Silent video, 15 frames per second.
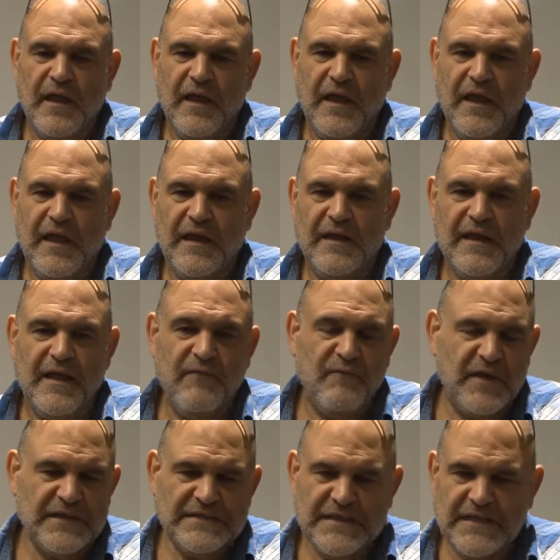And he
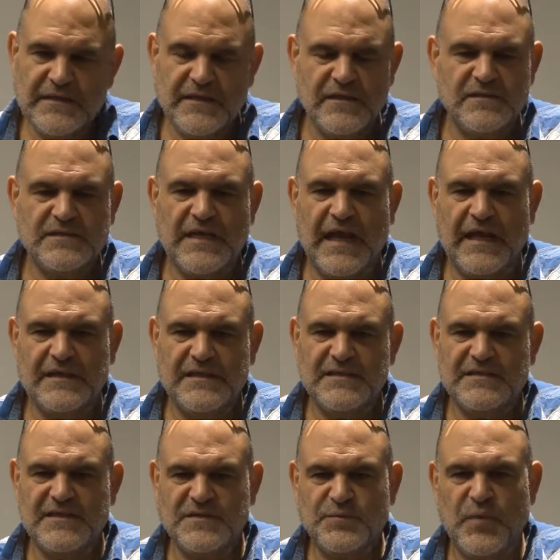visited those
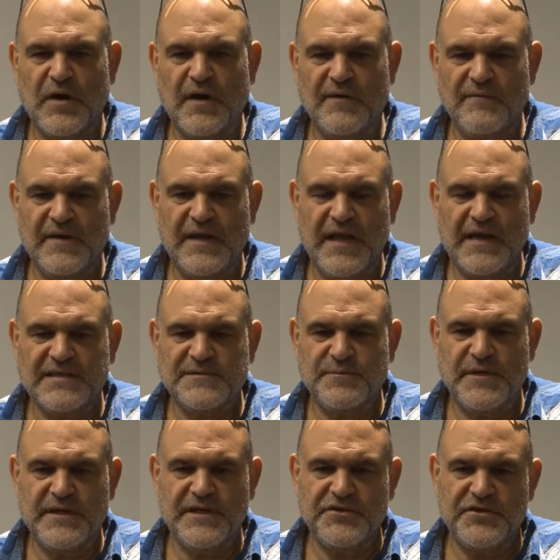islands as part of an
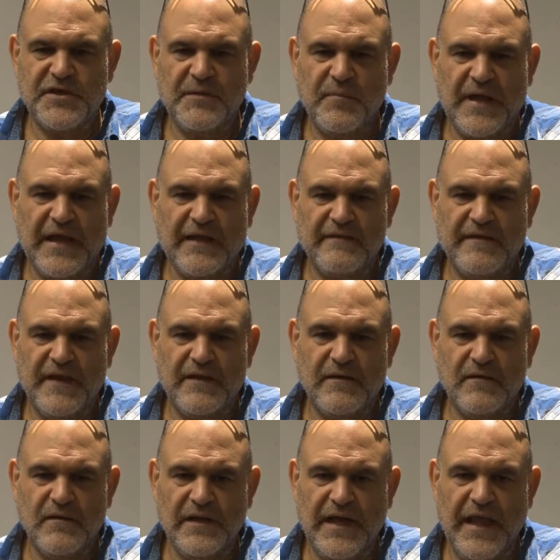expedition back in the
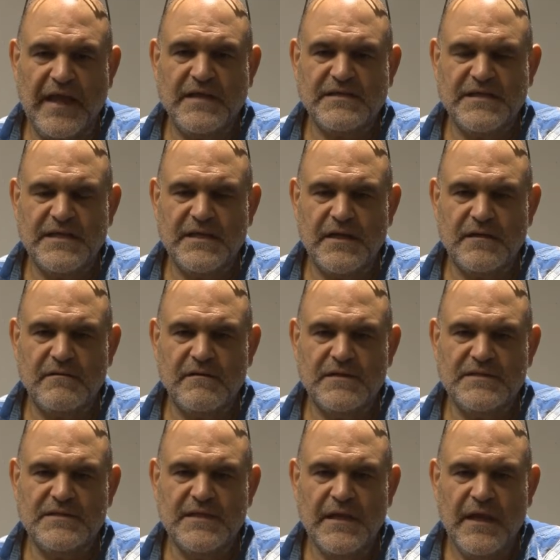early
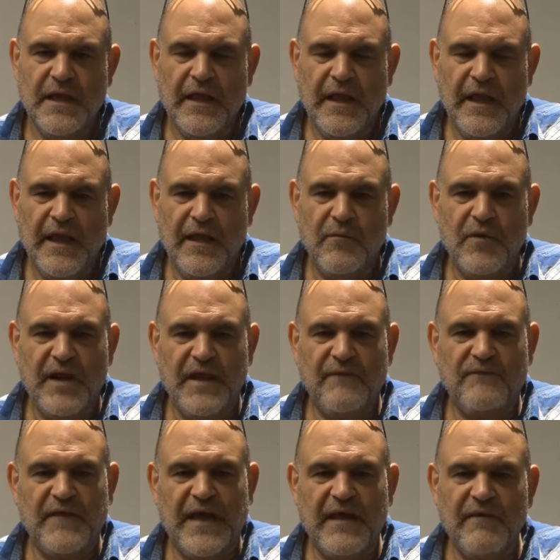1800s. And what he
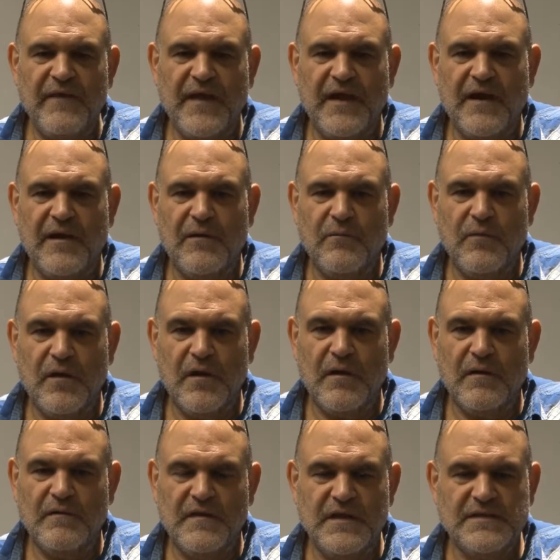found there
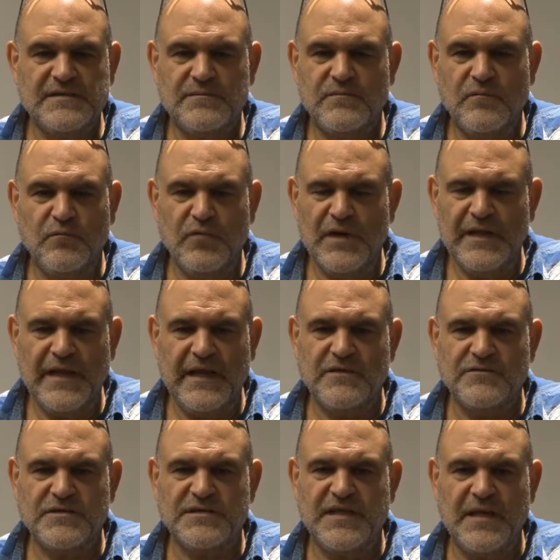were these really
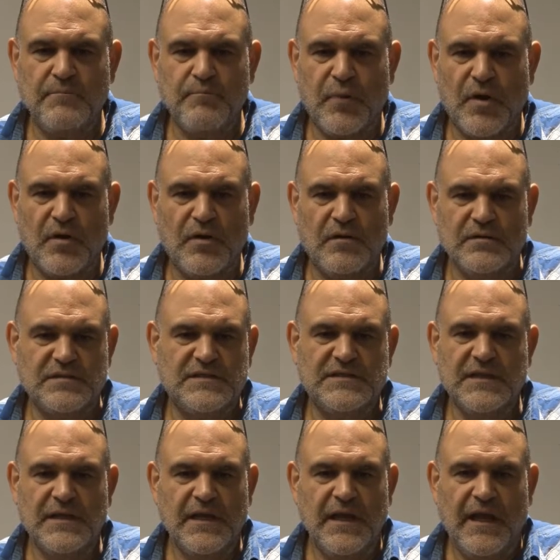interesting
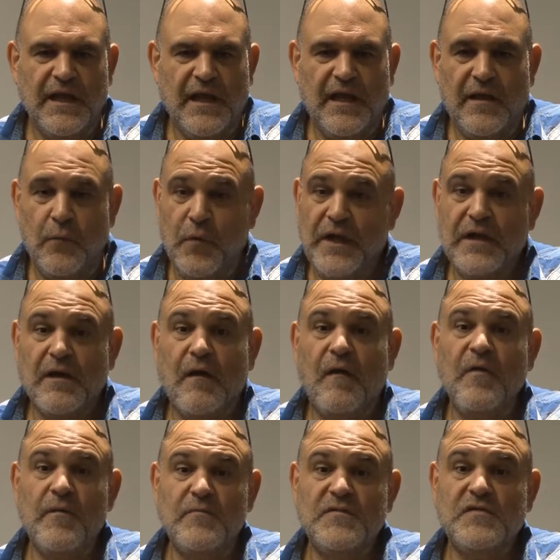birds. Uh, we
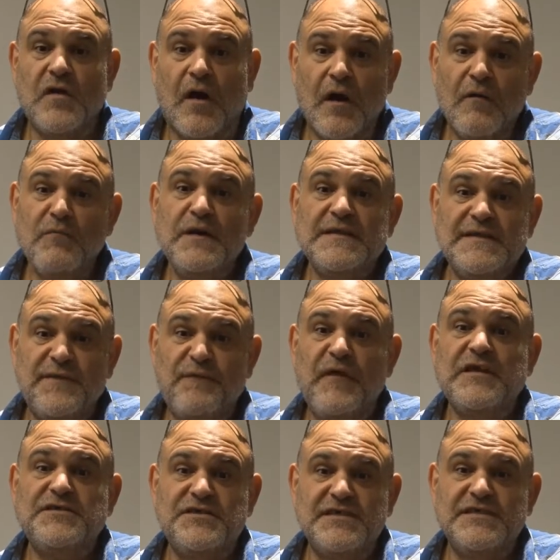call them Darwin's
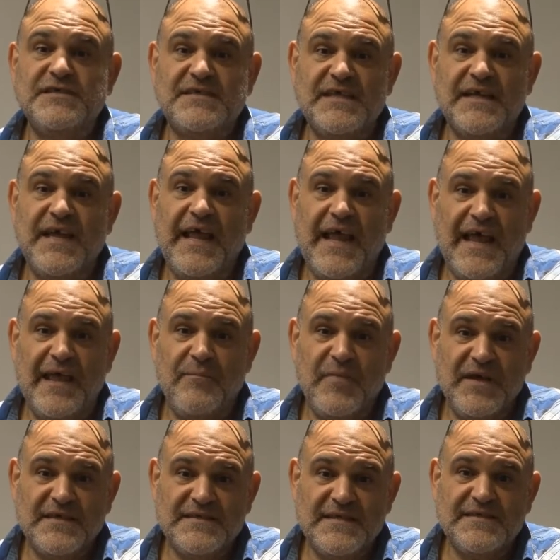finches today
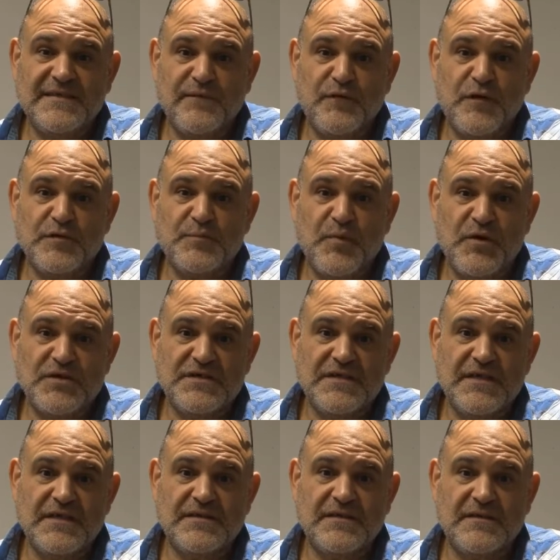because he's the first
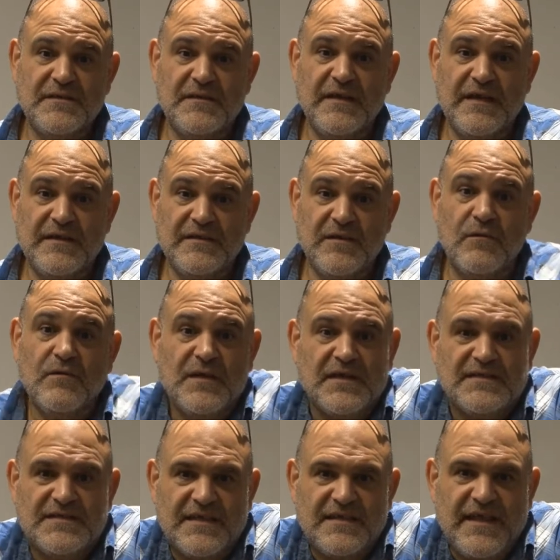person that, that told
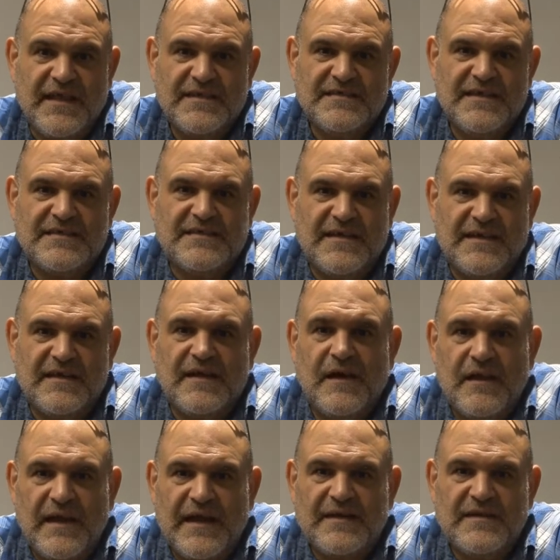us that they existed and
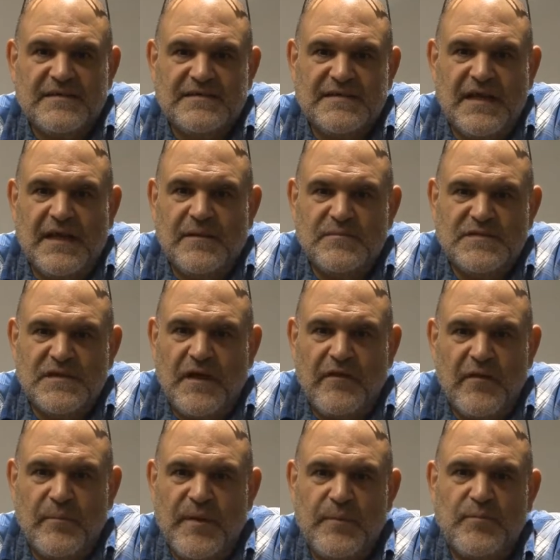collected some so
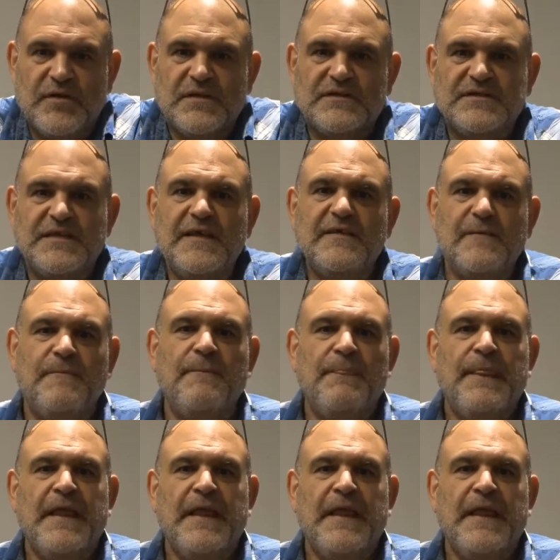other people could see them.